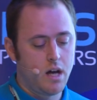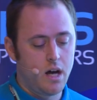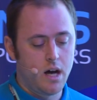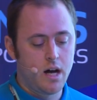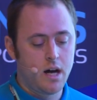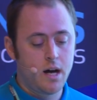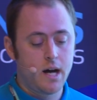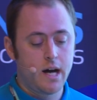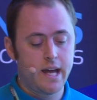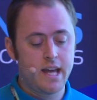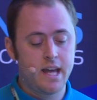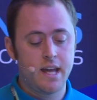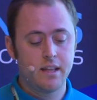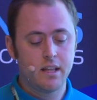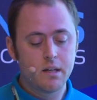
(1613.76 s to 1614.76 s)

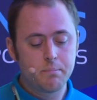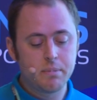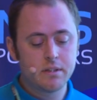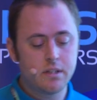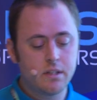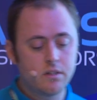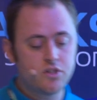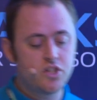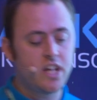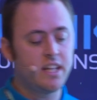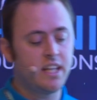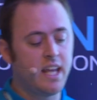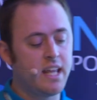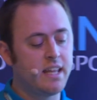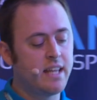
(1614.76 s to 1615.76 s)
And up until
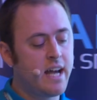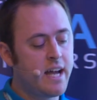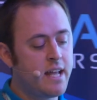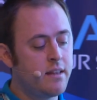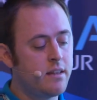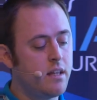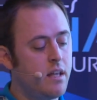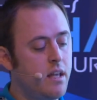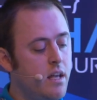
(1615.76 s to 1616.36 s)
JDK 9,